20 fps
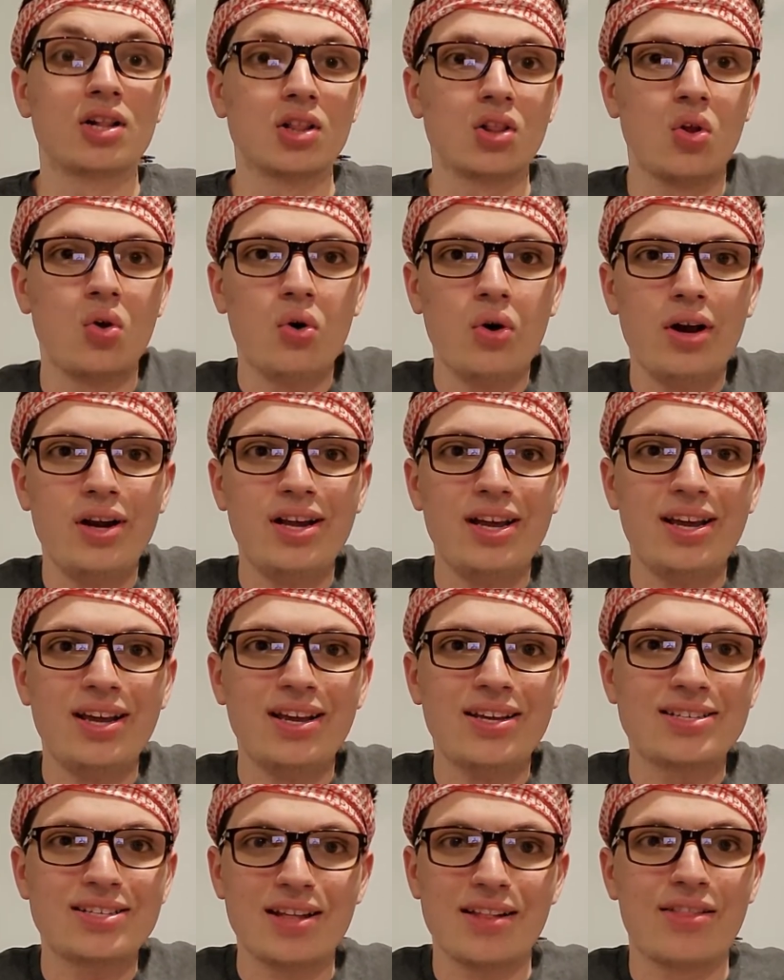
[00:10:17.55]
Lloyd
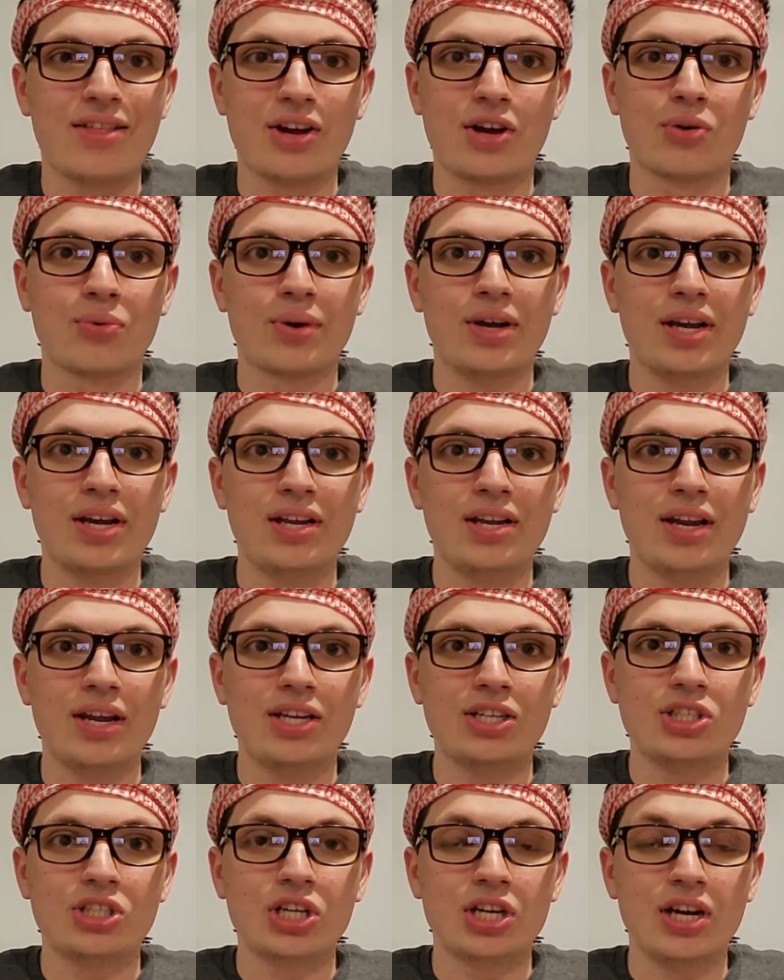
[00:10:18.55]
is the Green
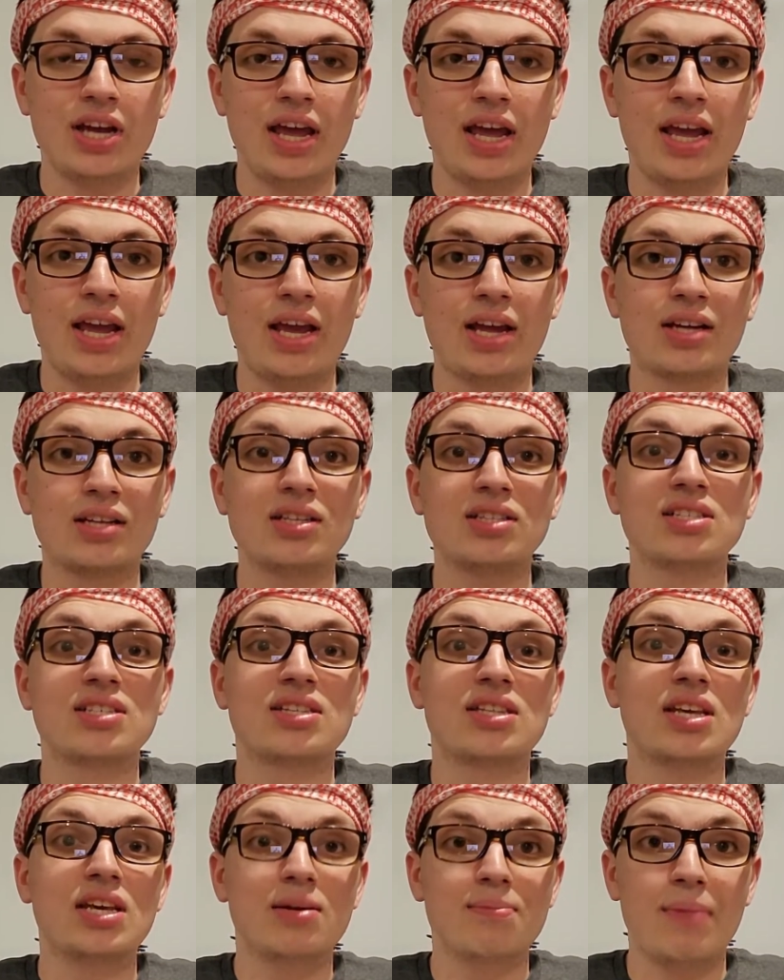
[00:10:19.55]
Ninja and
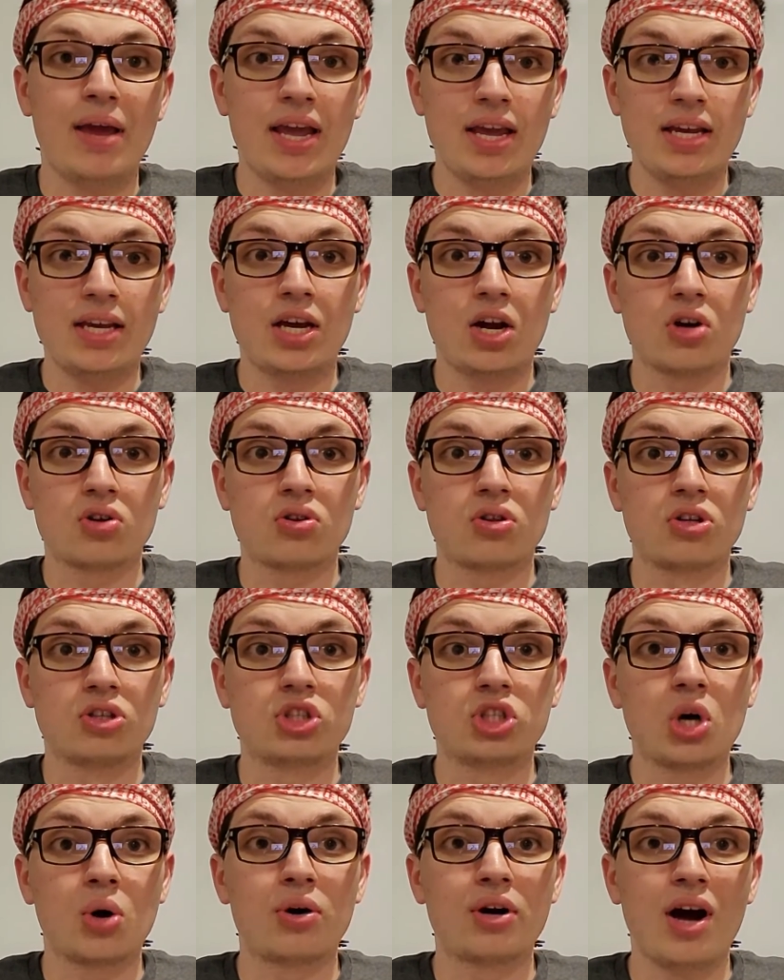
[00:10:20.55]
the main character of
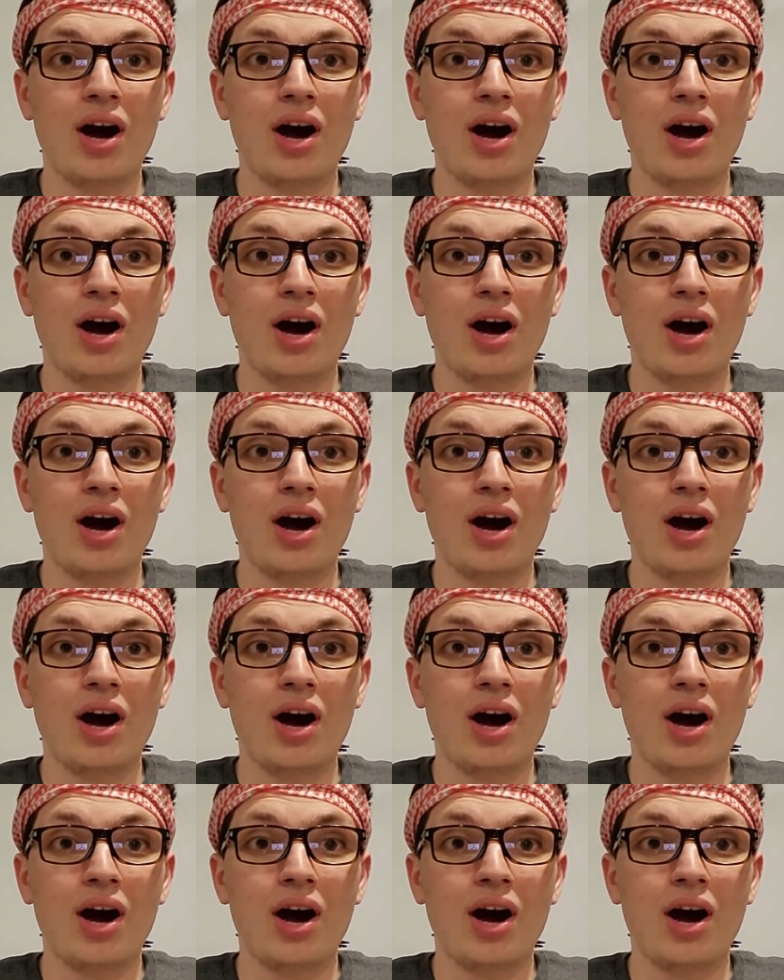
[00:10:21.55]
the show,